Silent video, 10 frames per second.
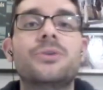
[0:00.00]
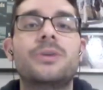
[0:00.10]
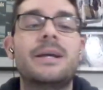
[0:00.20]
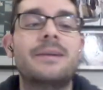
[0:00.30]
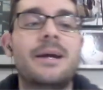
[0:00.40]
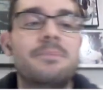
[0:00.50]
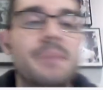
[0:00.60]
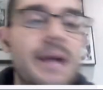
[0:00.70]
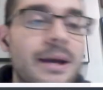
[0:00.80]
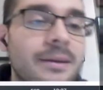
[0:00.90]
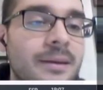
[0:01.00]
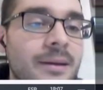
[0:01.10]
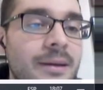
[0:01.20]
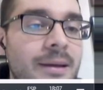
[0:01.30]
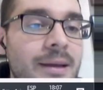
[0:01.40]
connect the API.
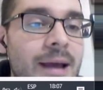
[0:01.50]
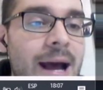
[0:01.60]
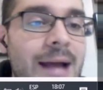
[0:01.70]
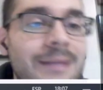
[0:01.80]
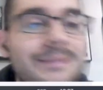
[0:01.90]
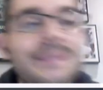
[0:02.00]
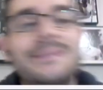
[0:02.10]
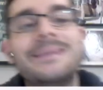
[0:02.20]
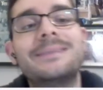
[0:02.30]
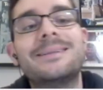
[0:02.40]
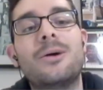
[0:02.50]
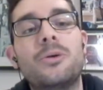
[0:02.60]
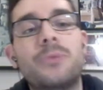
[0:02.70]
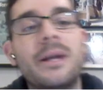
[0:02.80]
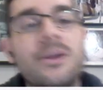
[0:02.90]
And since it's
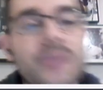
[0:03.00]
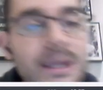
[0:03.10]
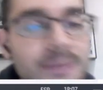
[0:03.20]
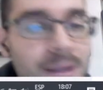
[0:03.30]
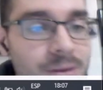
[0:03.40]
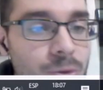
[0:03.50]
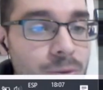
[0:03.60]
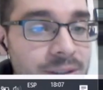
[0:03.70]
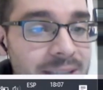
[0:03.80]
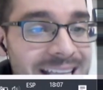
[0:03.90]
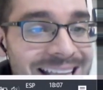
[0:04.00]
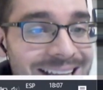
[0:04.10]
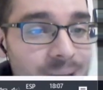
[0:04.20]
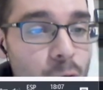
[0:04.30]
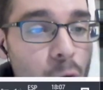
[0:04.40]
already connected, you will see
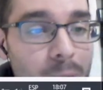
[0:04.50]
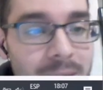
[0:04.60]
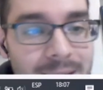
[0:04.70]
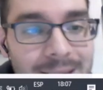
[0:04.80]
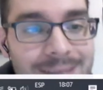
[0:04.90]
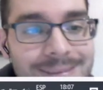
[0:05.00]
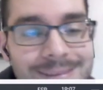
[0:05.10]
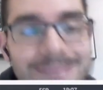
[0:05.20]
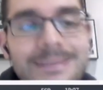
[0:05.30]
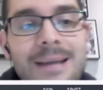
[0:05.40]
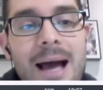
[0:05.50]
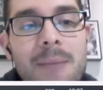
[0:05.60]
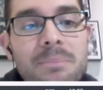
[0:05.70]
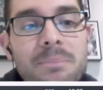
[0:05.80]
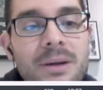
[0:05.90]
that all my lists
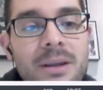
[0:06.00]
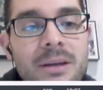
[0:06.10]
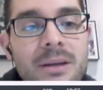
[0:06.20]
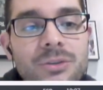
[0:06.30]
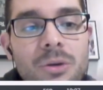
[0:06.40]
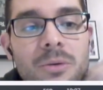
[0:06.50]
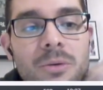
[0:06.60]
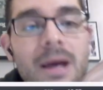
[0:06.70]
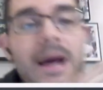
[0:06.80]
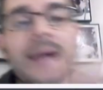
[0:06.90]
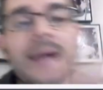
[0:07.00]
appear here. So I